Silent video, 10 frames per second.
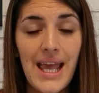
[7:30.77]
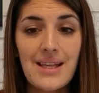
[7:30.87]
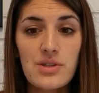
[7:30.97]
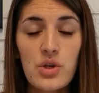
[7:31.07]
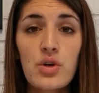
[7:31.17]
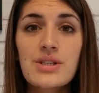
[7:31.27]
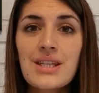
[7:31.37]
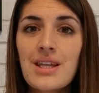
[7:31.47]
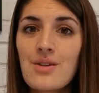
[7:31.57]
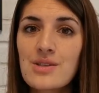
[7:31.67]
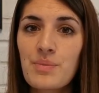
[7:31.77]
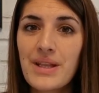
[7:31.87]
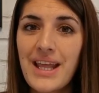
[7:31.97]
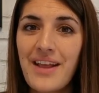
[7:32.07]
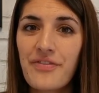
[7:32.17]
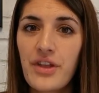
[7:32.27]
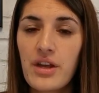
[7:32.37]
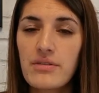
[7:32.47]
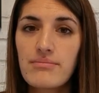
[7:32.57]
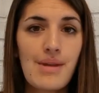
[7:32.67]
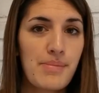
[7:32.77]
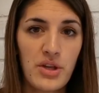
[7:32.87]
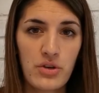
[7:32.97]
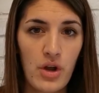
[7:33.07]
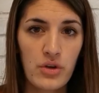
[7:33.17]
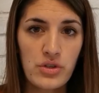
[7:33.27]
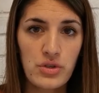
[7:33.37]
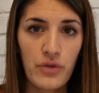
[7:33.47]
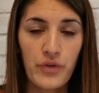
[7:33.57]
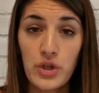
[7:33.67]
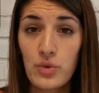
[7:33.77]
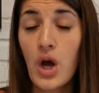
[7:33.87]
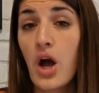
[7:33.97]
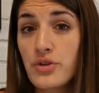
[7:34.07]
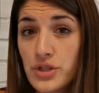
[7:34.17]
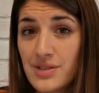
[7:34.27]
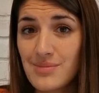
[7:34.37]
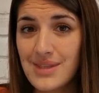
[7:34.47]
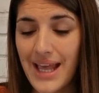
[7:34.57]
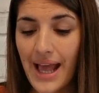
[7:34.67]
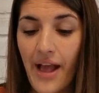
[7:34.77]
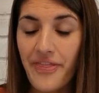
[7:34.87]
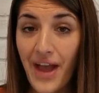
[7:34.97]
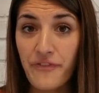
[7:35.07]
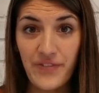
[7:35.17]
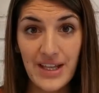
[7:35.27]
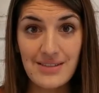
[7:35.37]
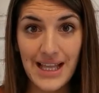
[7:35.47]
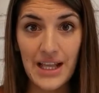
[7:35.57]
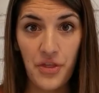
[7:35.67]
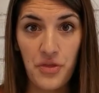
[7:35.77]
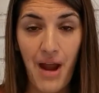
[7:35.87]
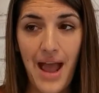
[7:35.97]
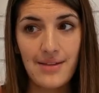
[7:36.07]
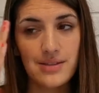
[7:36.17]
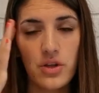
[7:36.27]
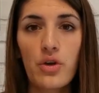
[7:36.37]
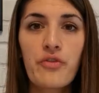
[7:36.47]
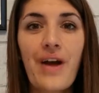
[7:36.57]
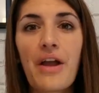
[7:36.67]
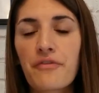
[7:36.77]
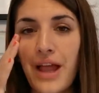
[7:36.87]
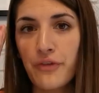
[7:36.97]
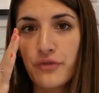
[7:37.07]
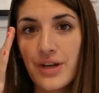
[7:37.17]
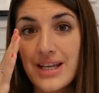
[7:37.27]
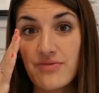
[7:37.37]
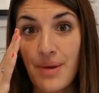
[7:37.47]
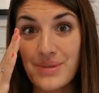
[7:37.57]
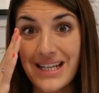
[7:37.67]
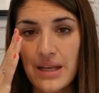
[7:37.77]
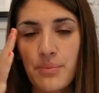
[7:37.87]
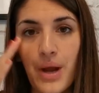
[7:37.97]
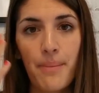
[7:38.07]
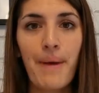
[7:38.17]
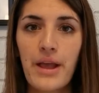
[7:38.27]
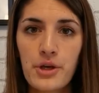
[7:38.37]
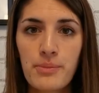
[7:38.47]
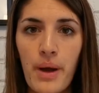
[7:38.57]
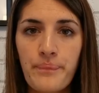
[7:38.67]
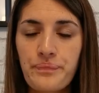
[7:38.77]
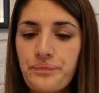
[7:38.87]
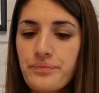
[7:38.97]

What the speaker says: it's causing you to believe that maybe you're not good enough or you can't do something. That feels like a threat. So your fight, flight, freeze, reptilian brain might come on.